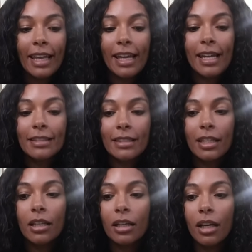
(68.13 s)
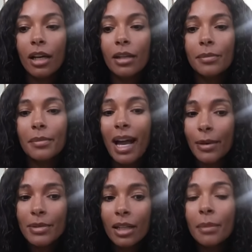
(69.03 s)
And
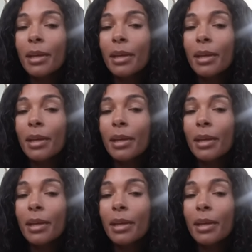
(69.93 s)
I was on a